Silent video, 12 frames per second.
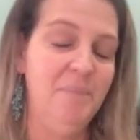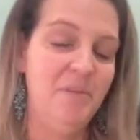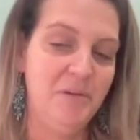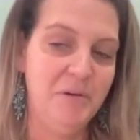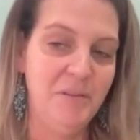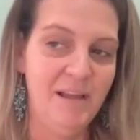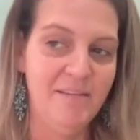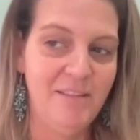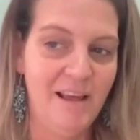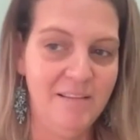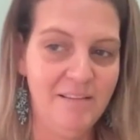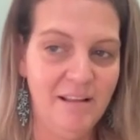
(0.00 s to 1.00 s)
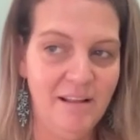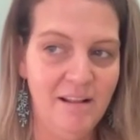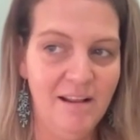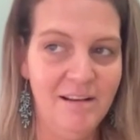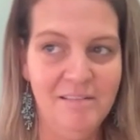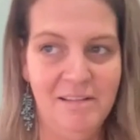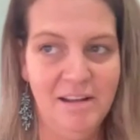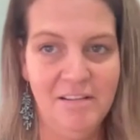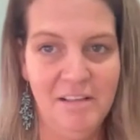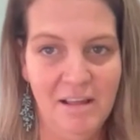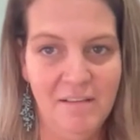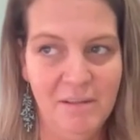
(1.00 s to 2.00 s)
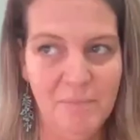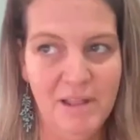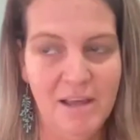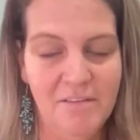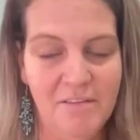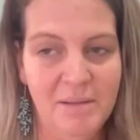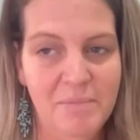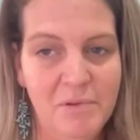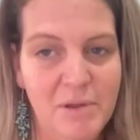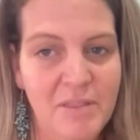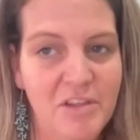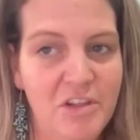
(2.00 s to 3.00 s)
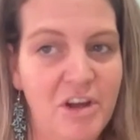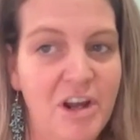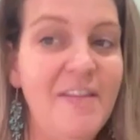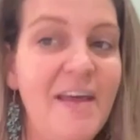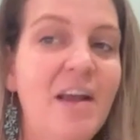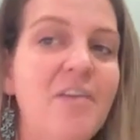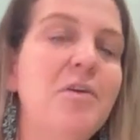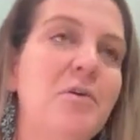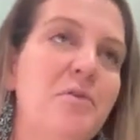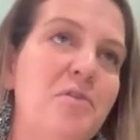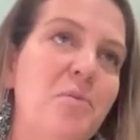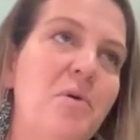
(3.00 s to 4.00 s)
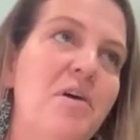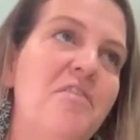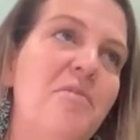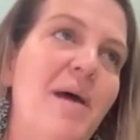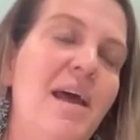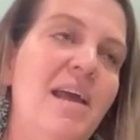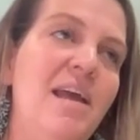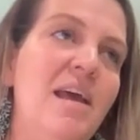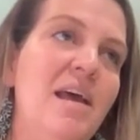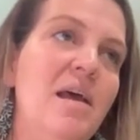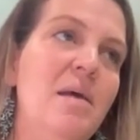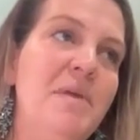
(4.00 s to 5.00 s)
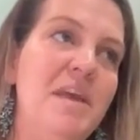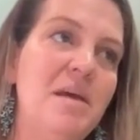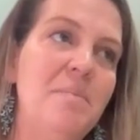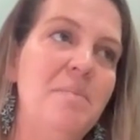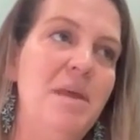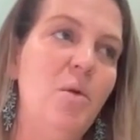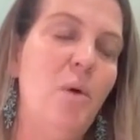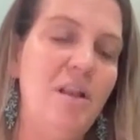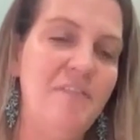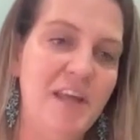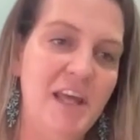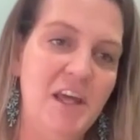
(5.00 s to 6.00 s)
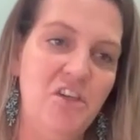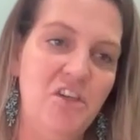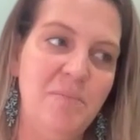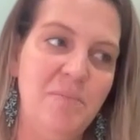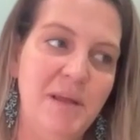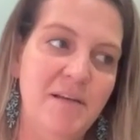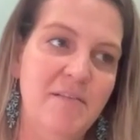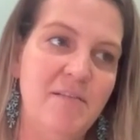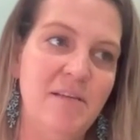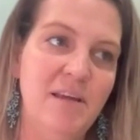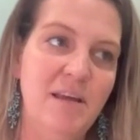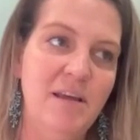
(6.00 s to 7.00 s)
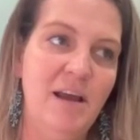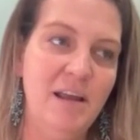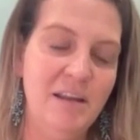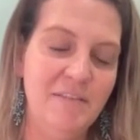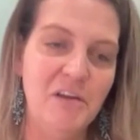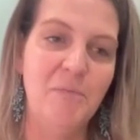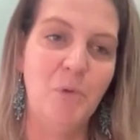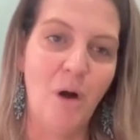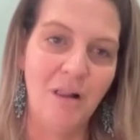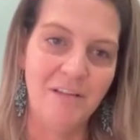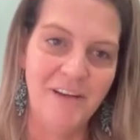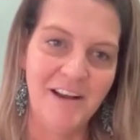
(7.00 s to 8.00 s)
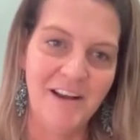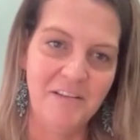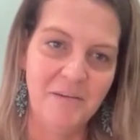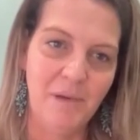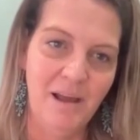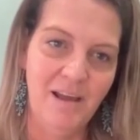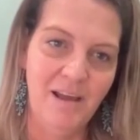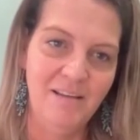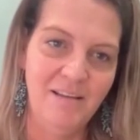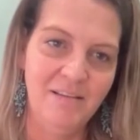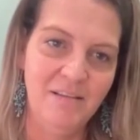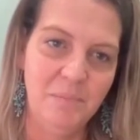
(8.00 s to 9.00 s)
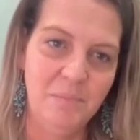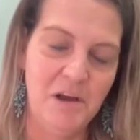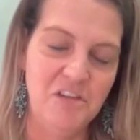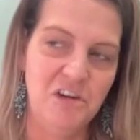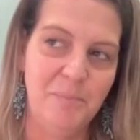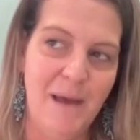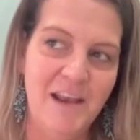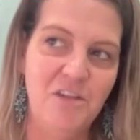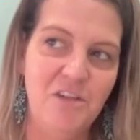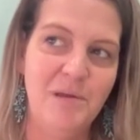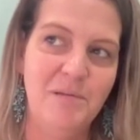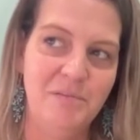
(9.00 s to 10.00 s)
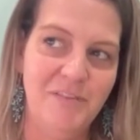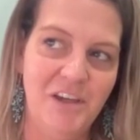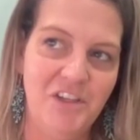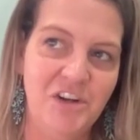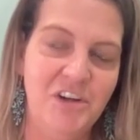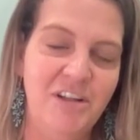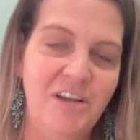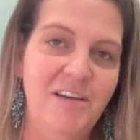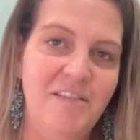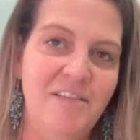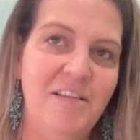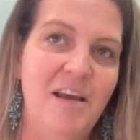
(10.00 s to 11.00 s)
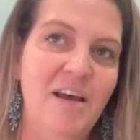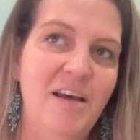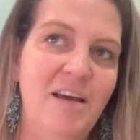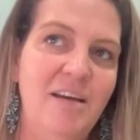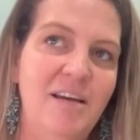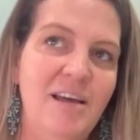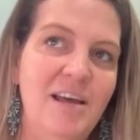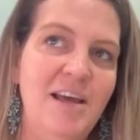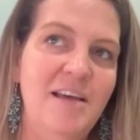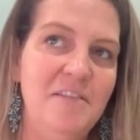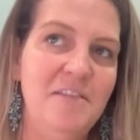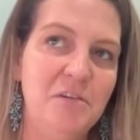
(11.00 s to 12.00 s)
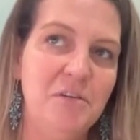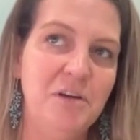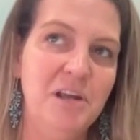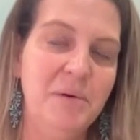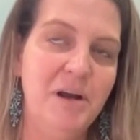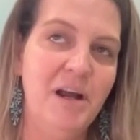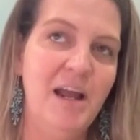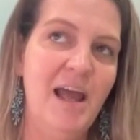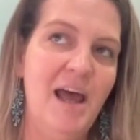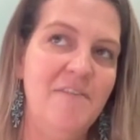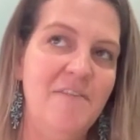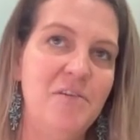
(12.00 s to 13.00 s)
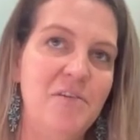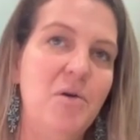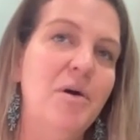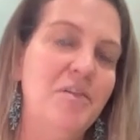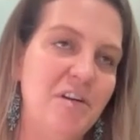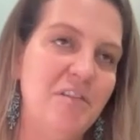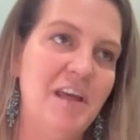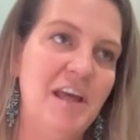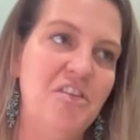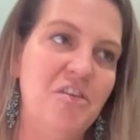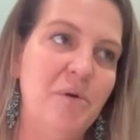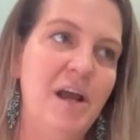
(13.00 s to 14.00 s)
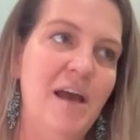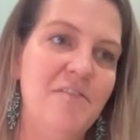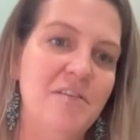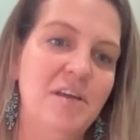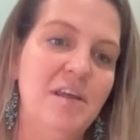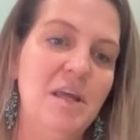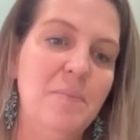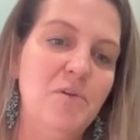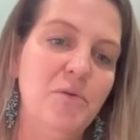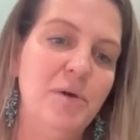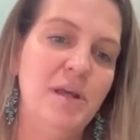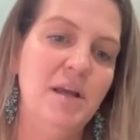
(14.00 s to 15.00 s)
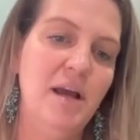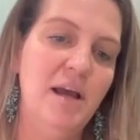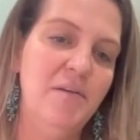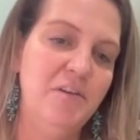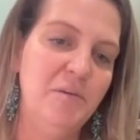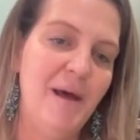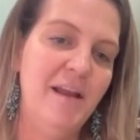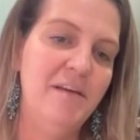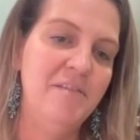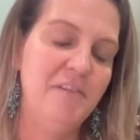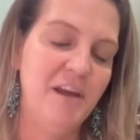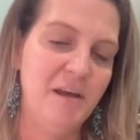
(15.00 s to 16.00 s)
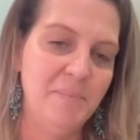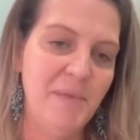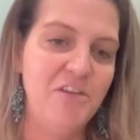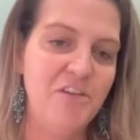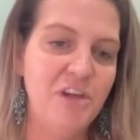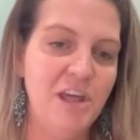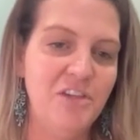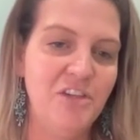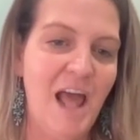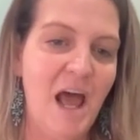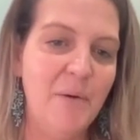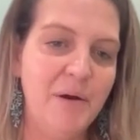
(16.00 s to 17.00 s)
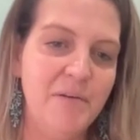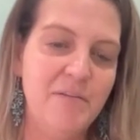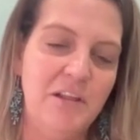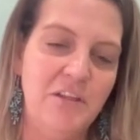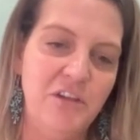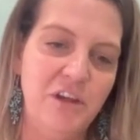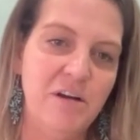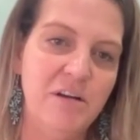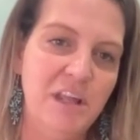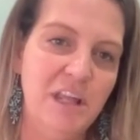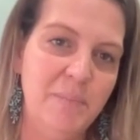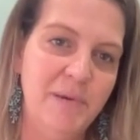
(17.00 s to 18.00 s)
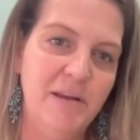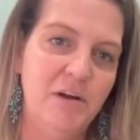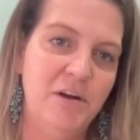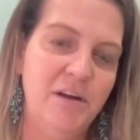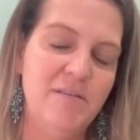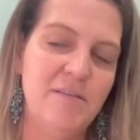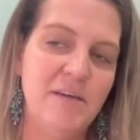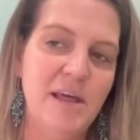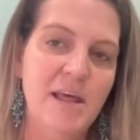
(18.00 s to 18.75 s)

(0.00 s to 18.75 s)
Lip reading: So that's something else that I'm doing this year, and that also goes towards my PMP qualification, because even though I'm qualified as a project management professional, it's a degree where I have to, or a certification where I have to keep doing a certain amount of education hours each year to keep it current.